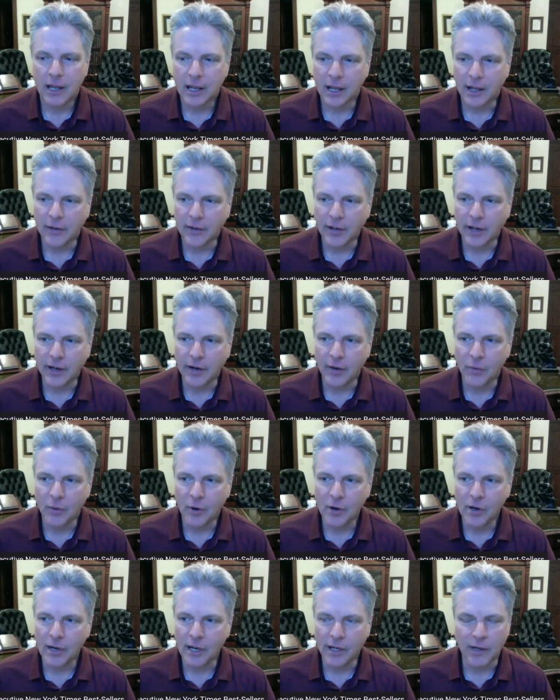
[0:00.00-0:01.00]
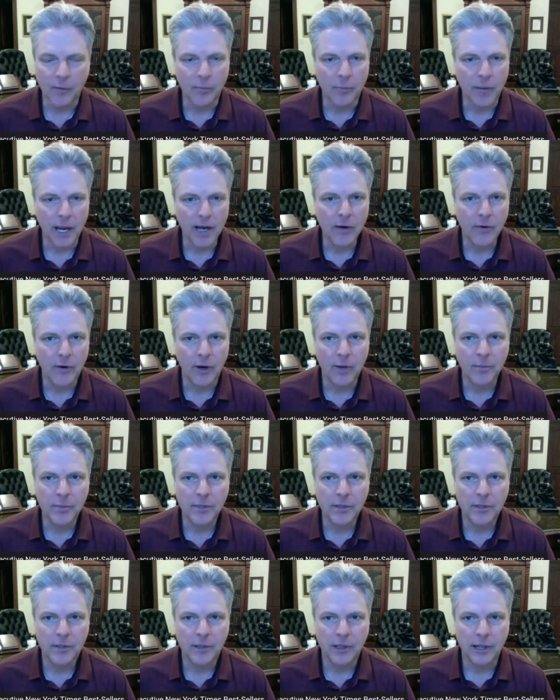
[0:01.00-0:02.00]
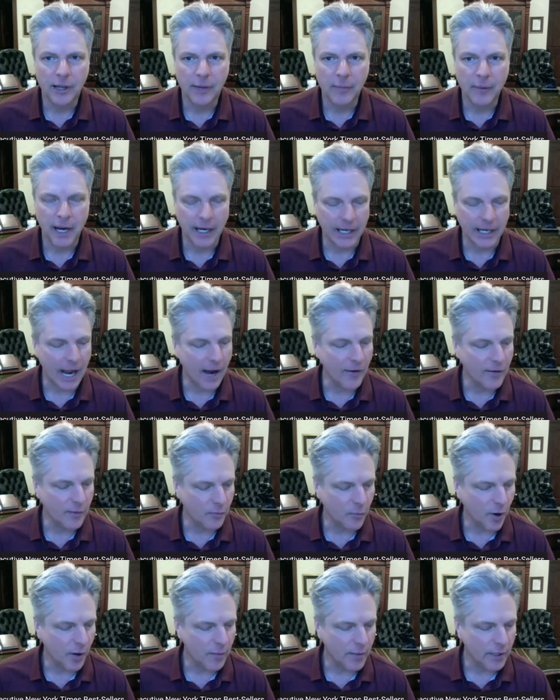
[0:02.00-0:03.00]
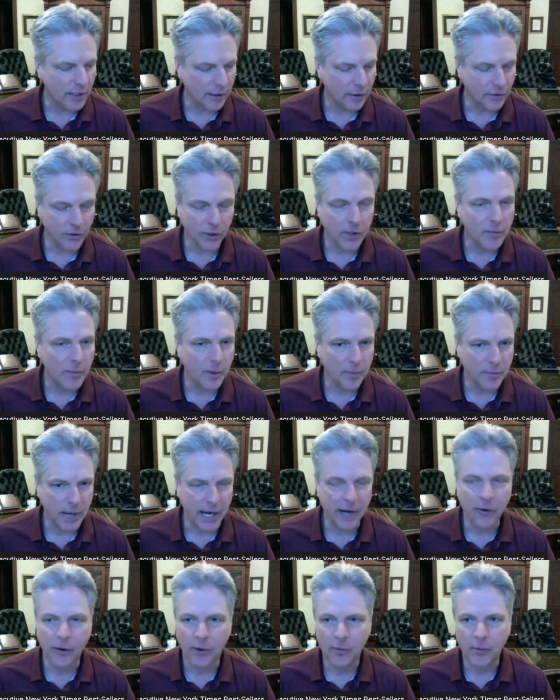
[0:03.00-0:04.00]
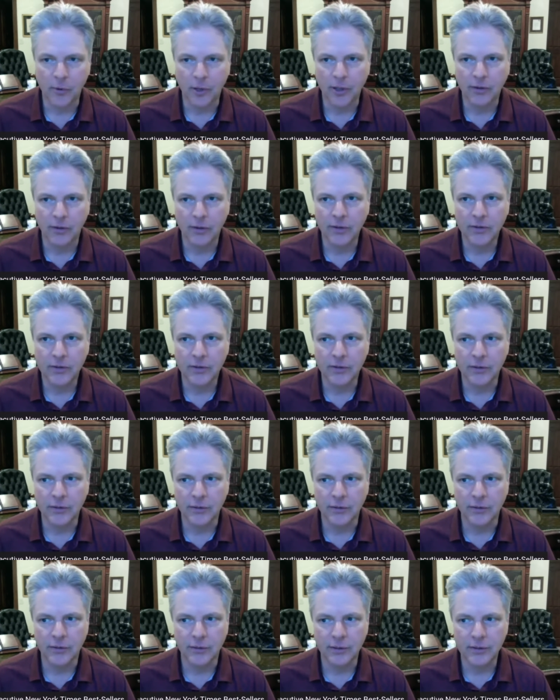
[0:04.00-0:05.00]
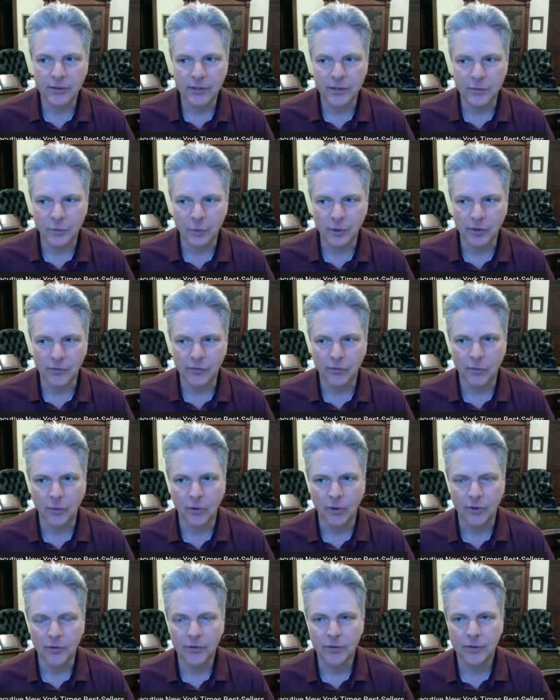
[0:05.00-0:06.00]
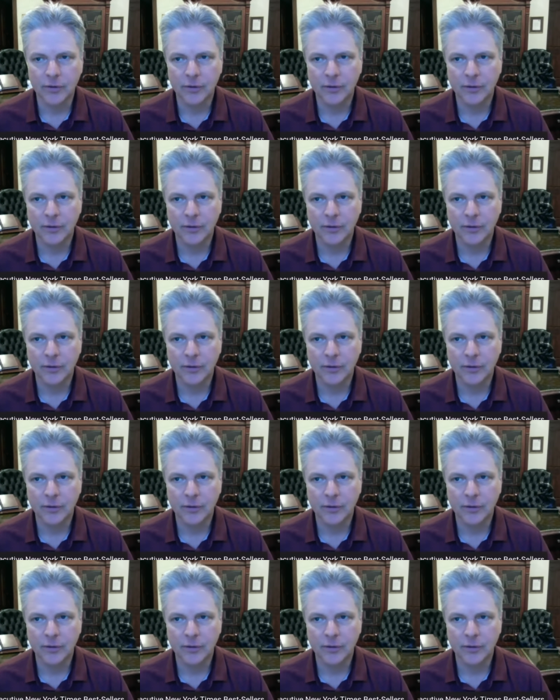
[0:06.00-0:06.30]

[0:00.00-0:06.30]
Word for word: and it's like, we're going to end up bankrupt. And my accountant brought me in. because you're going to be bankrupt, Rick. This is, this is really foolish.